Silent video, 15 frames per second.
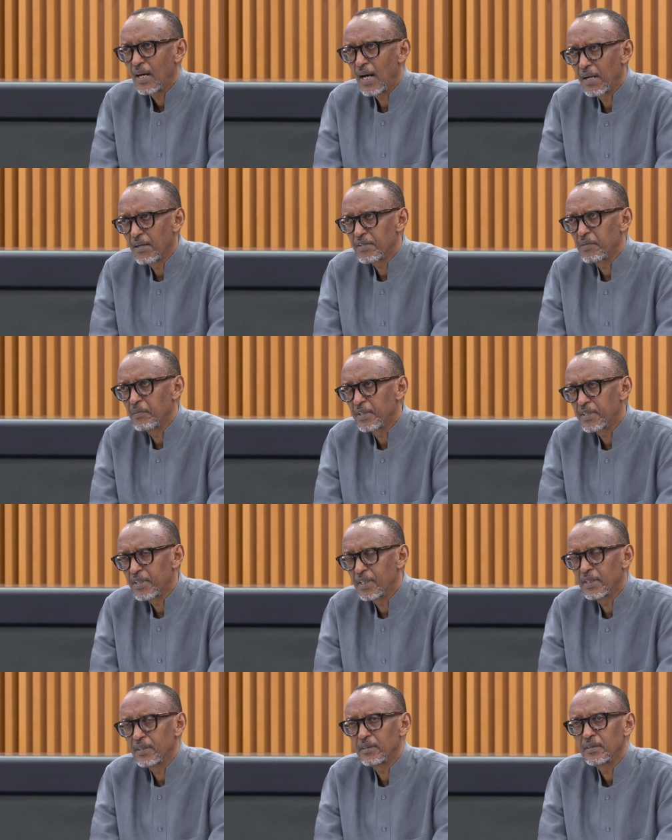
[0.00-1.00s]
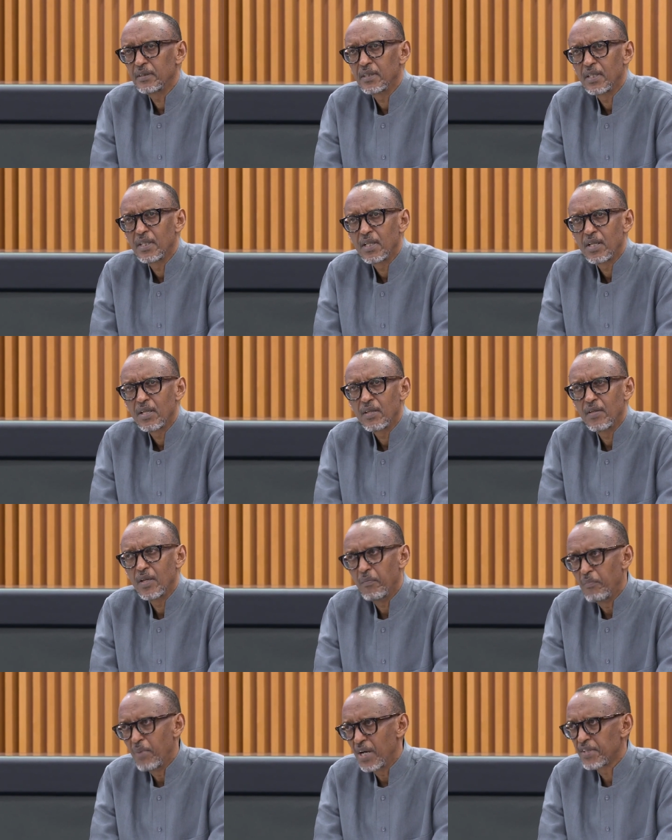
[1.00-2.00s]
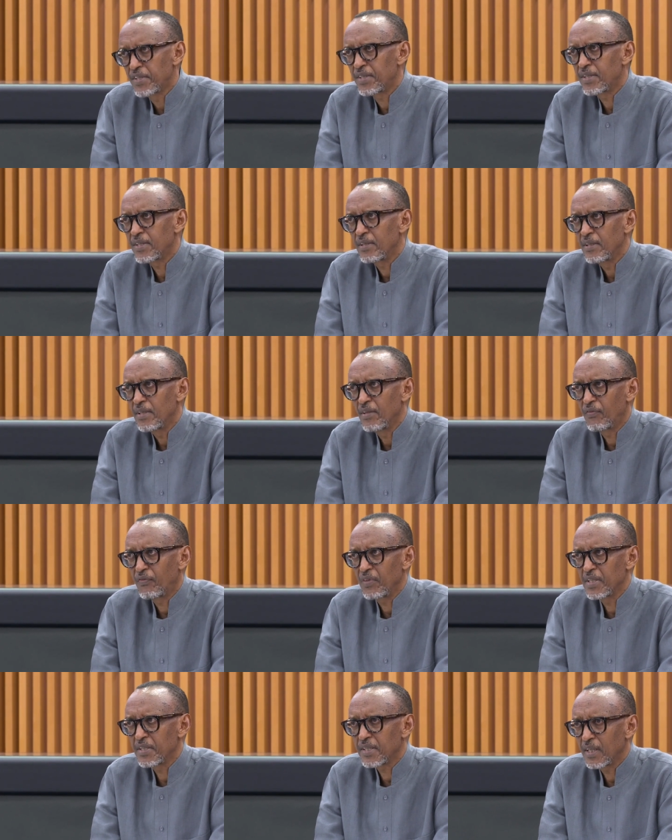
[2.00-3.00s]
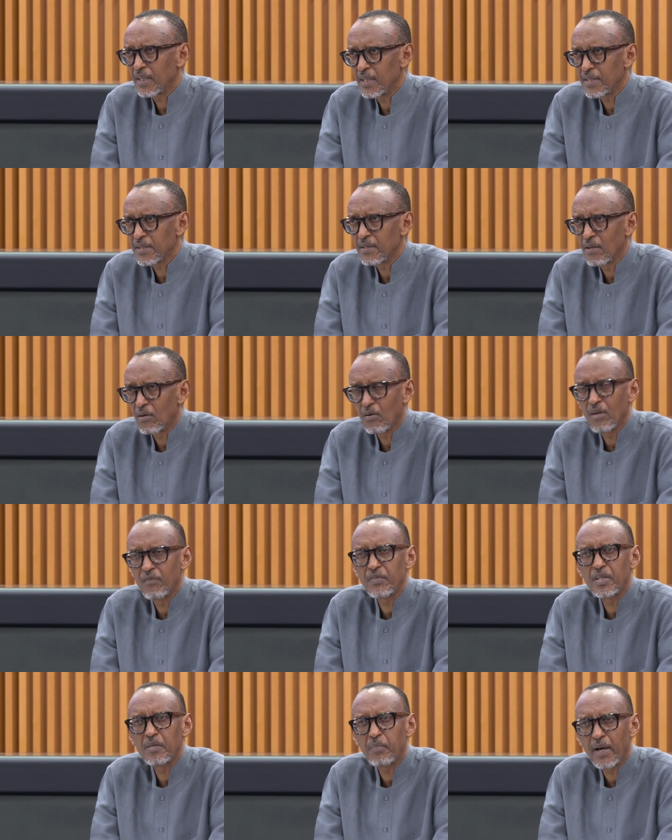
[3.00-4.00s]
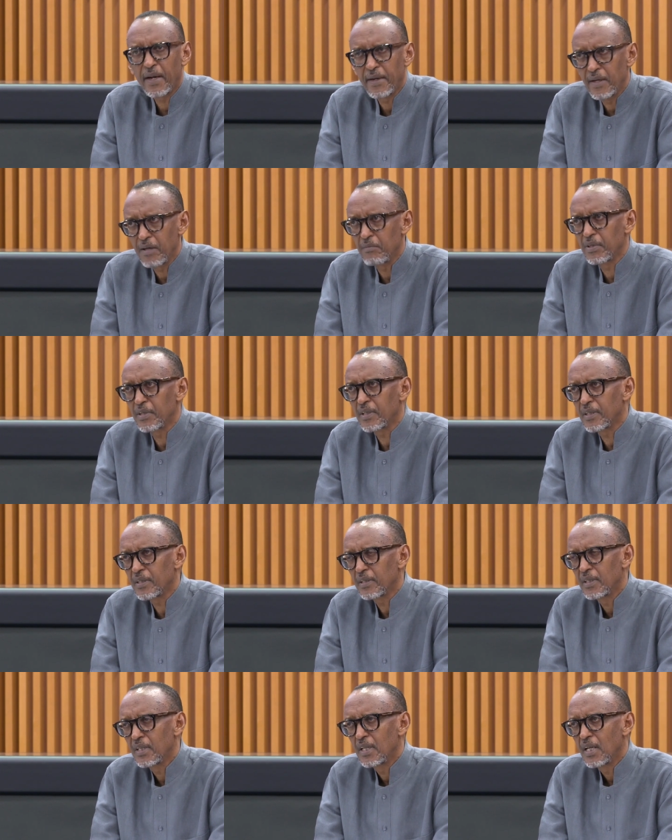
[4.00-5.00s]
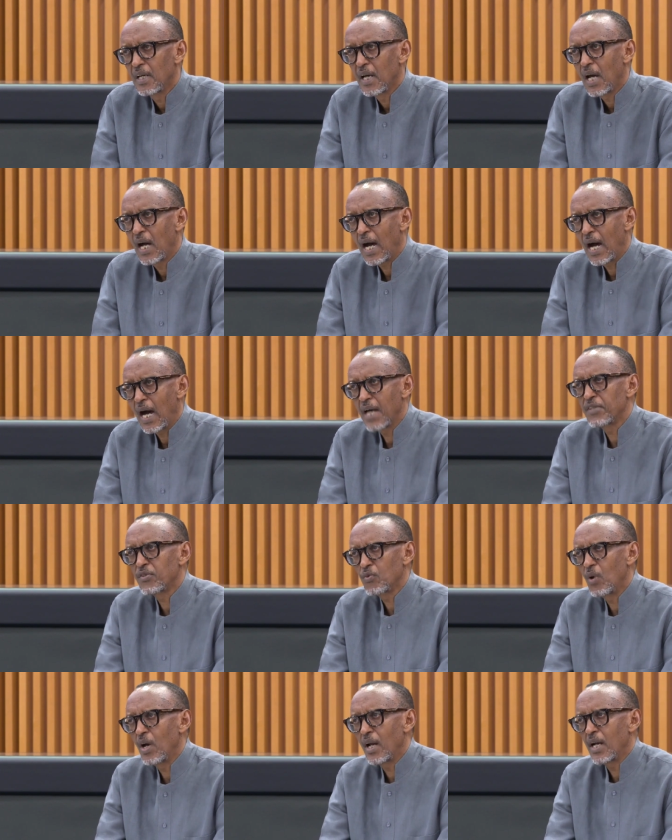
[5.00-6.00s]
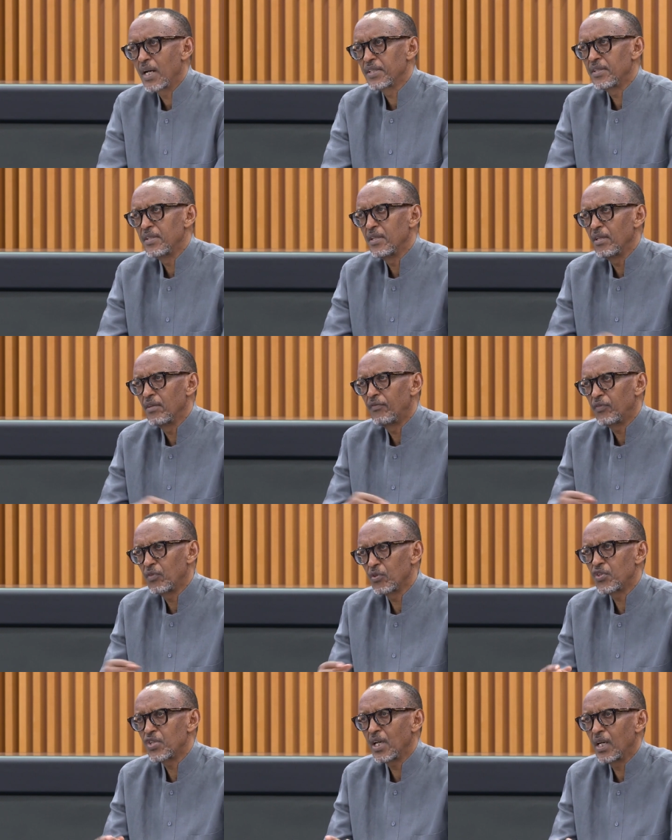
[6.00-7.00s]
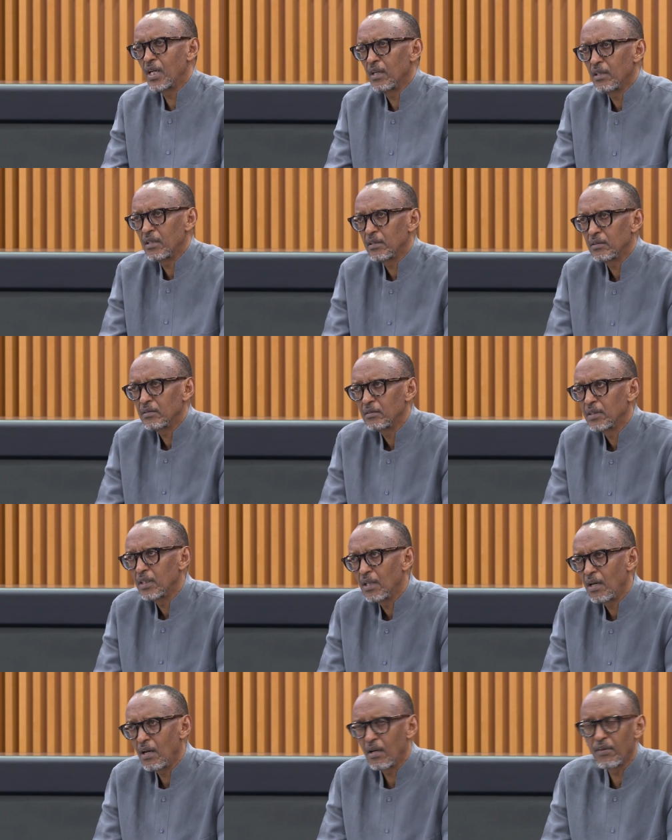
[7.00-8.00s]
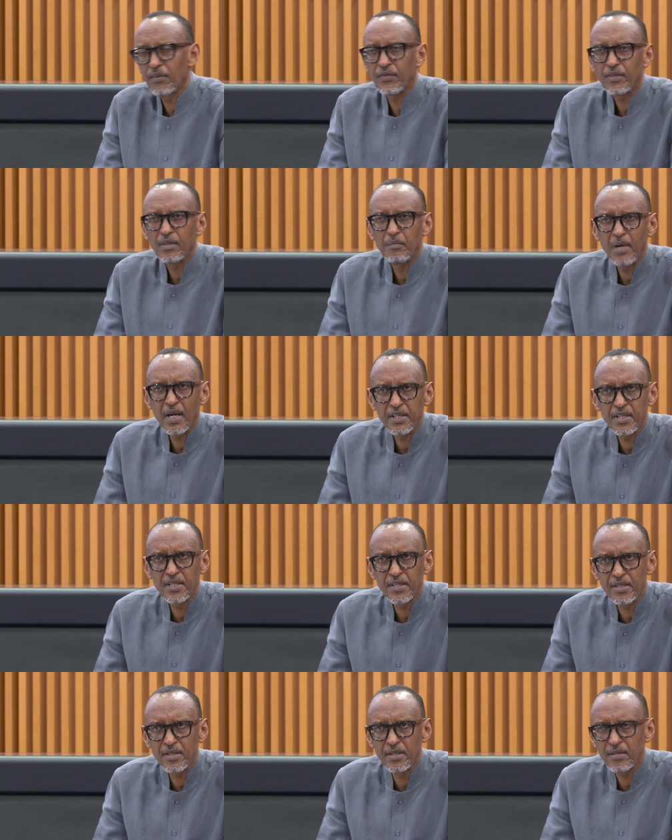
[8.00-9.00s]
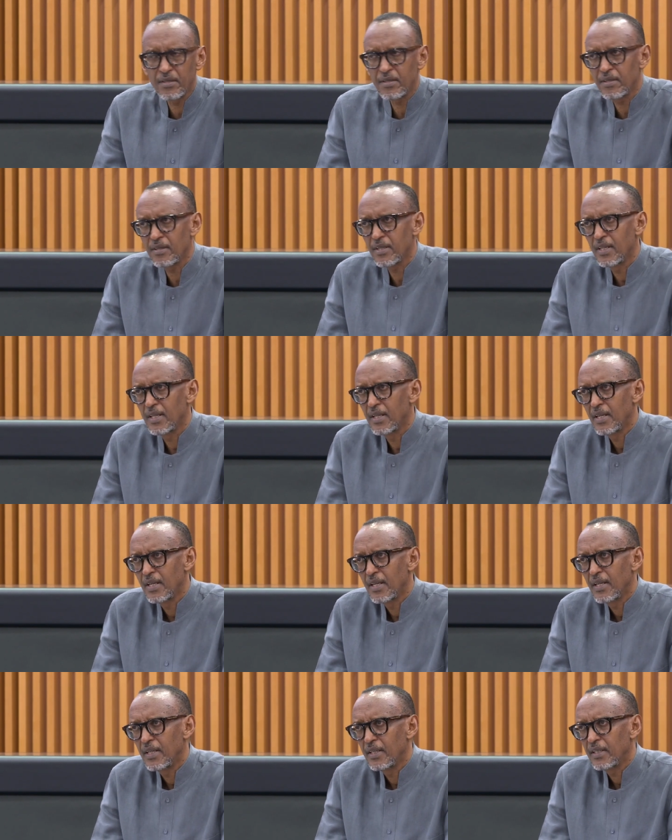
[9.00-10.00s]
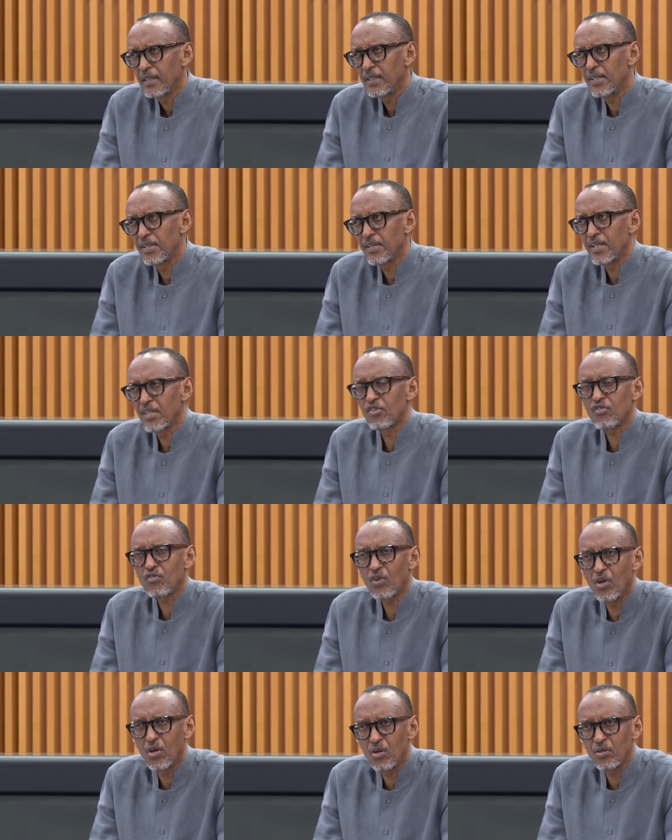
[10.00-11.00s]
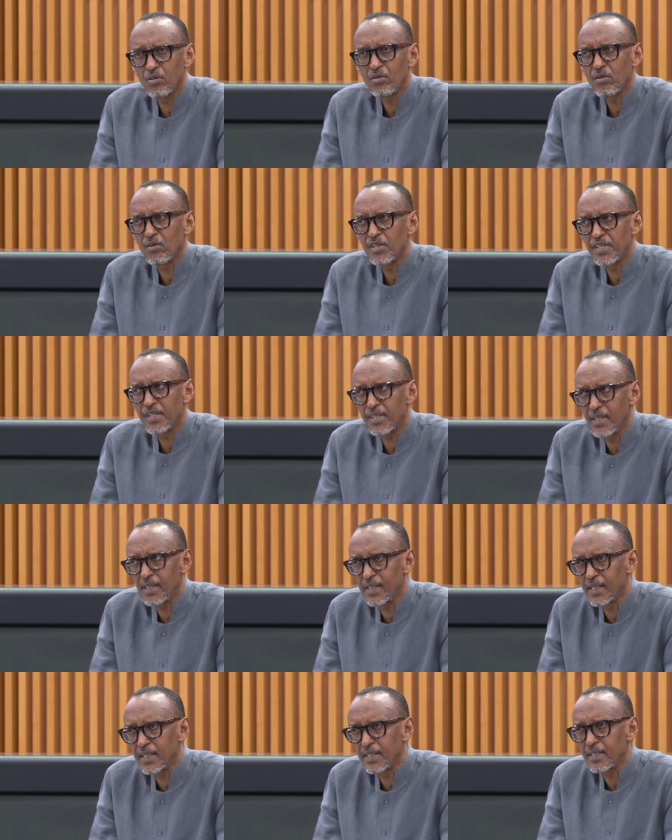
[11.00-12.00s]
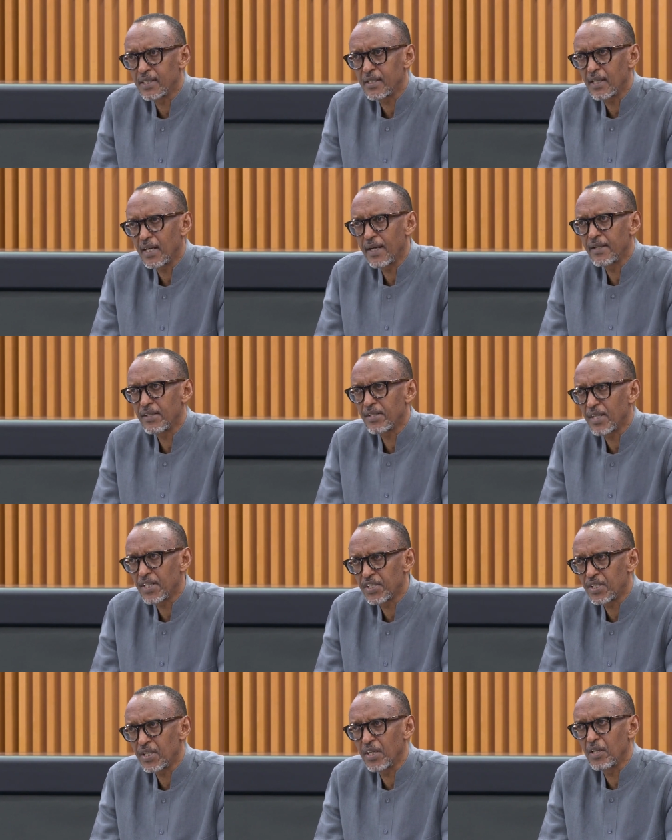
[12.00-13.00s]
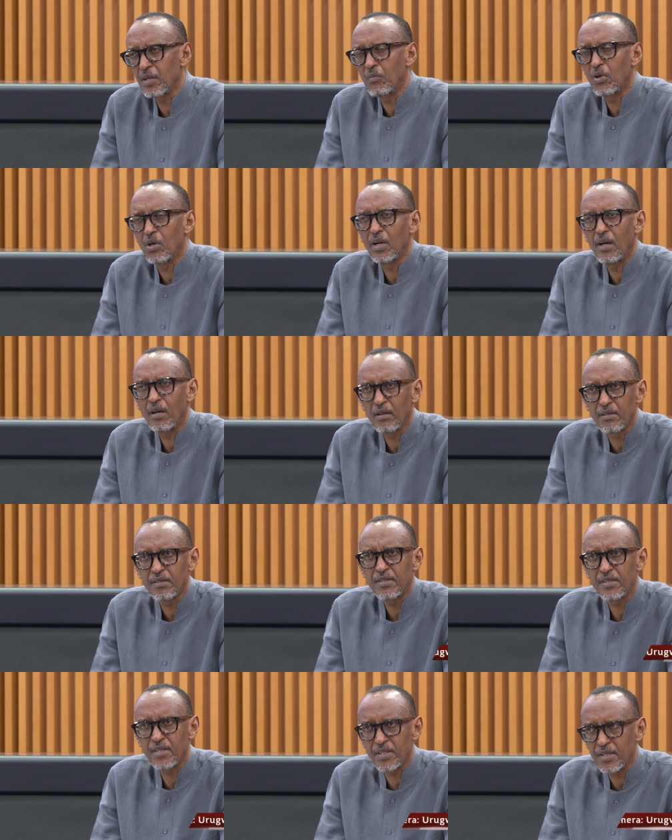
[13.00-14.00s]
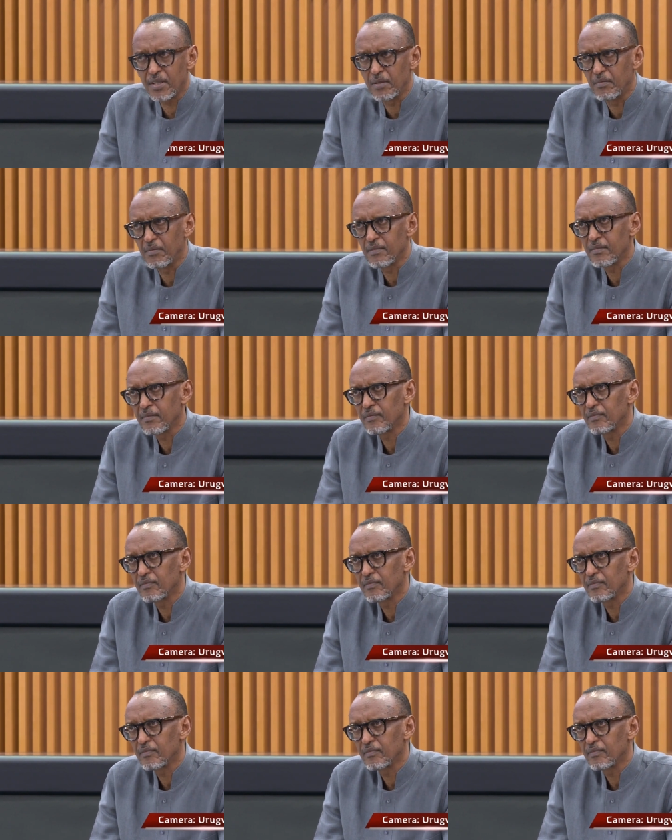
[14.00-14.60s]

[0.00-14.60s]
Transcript: Ultimately, the best defense against the COVID pandemic as well as the future health emergencies, is a strong, resilient, and sustainable health system.